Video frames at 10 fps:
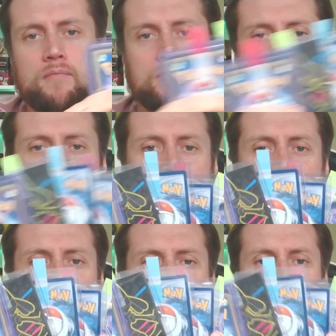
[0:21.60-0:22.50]
10 cards
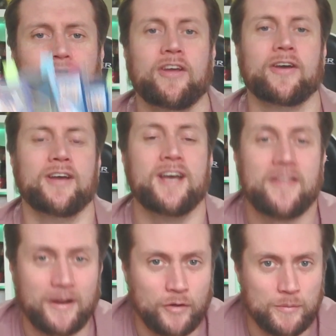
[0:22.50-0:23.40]
here that
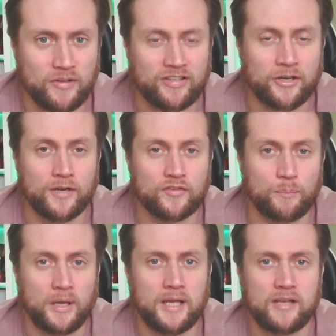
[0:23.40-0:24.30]
I'm going to be sending off to
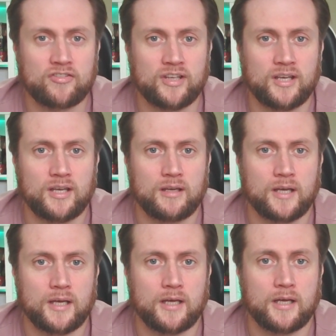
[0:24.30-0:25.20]

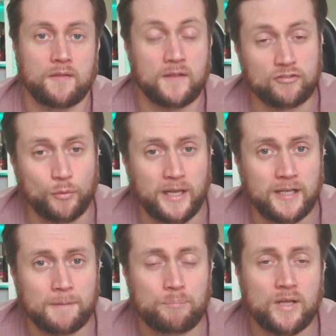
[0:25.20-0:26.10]
PSA this
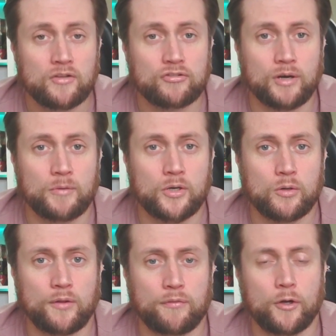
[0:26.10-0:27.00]
week. So I'm going to
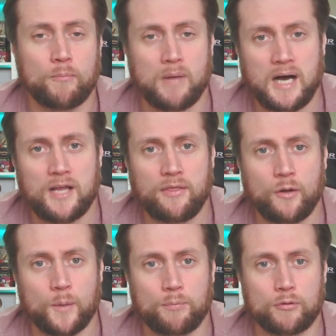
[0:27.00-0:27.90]
go through my
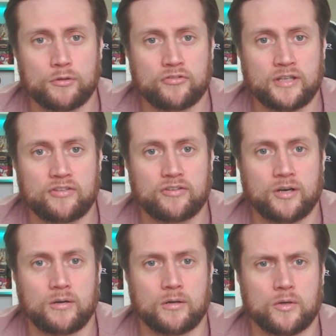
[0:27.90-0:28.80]
thought process
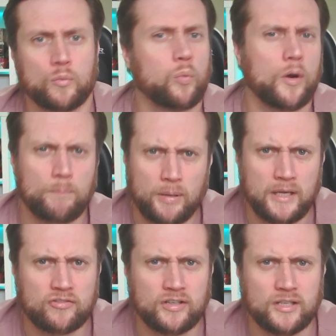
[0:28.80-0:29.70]
on what
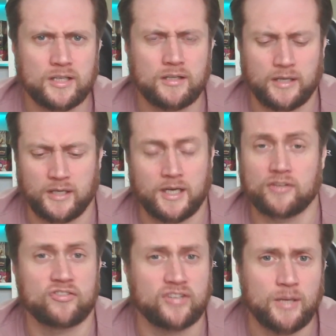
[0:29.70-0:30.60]
PSA cards
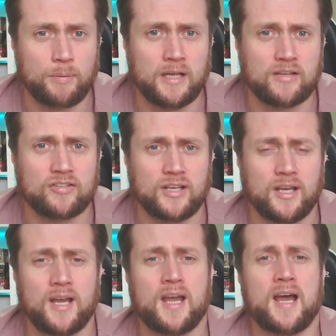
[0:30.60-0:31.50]
to send to PSA,
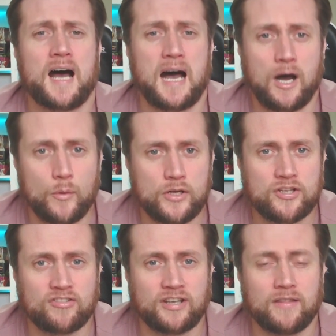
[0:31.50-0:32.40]
how you
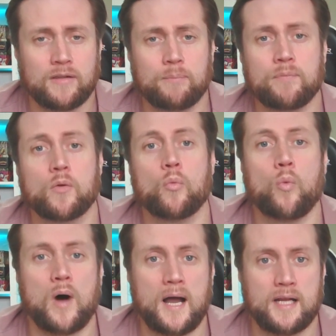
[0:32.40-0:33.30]
should send them,
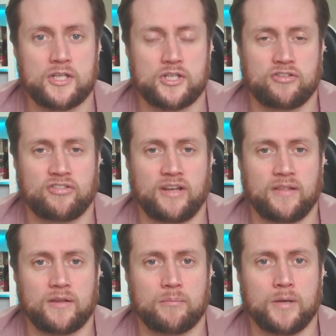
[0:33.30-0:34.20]
why you should send
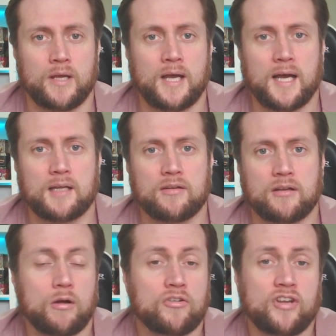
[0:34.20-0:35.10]
them, and
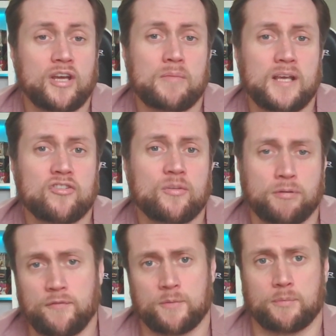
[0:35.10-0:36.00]
long term, is it
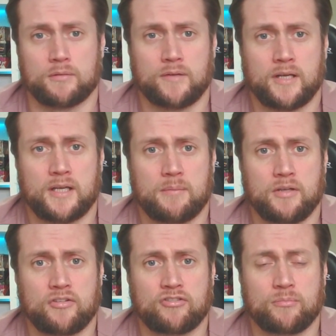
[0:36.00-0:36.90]
profitable?
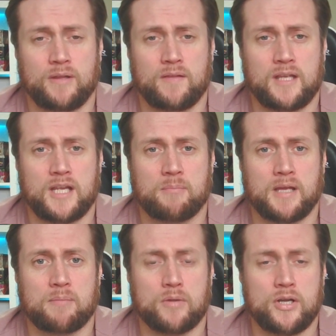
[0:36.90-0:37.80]
Is it something that you can
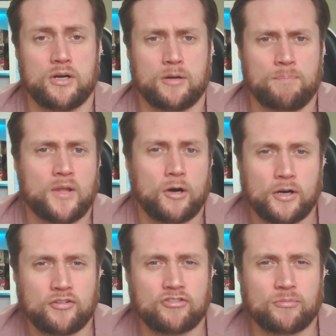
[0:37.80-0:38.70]
make money on, or
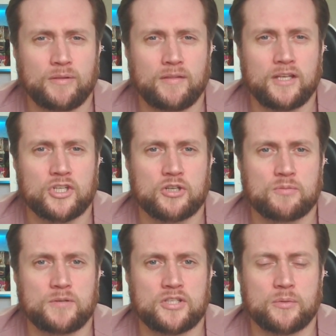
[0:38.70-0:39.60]
is it something that you should
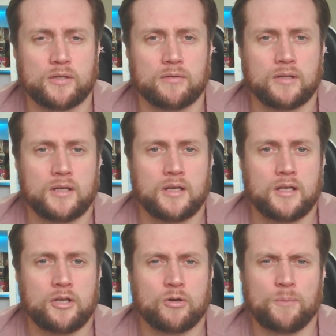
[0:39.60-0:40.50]
be doing,
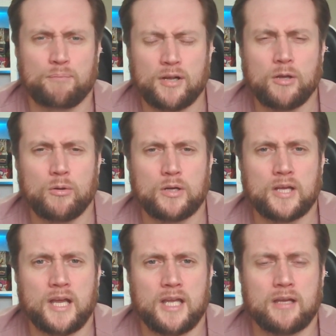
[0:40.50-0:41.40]
you know, pretty low
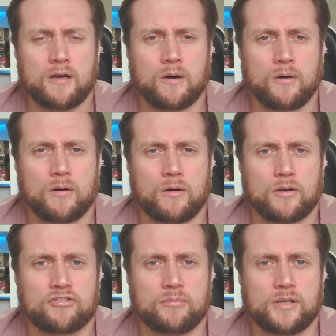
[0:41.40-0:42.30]
key, or
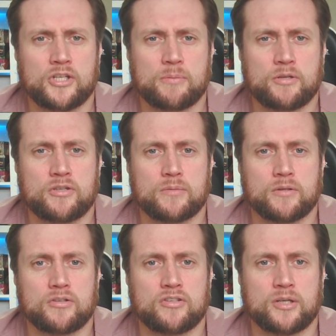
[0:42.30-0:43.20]
something you should be
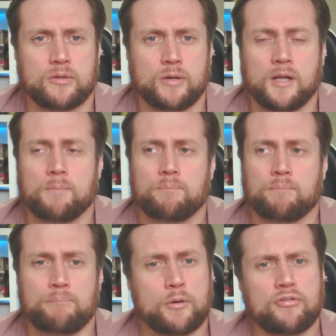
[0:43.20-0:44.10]
doing to
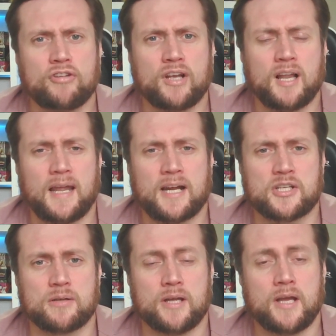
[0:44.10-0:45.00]
boost your
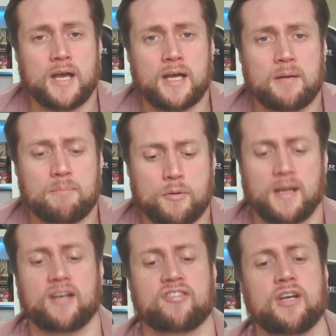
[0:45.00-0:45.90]
collection? But
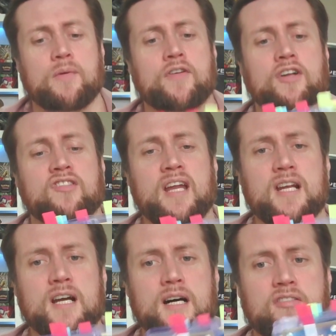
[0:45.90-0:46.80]
like I say, we've got 10
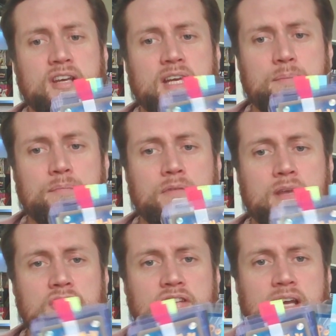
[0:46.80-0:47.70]
cards here.
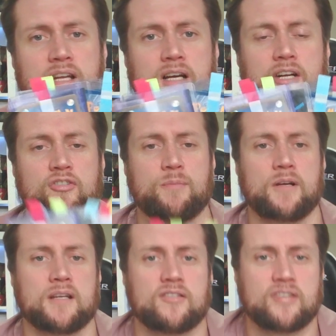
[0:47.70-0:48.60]
These 10 cards will be
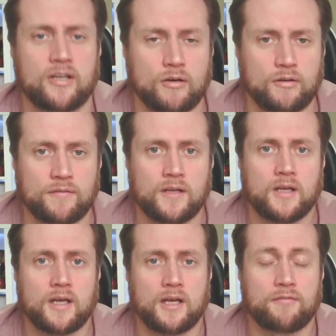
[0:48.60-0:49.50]
getting sent off
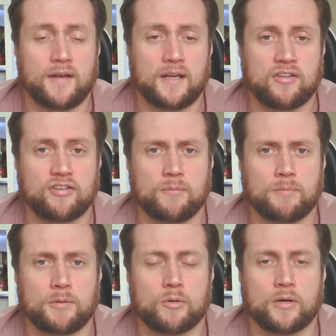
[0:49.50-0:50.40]
fairly soon,
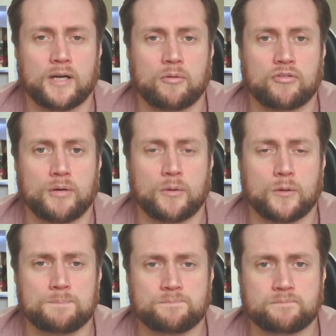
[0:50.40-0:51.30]
probably going out tomorrow.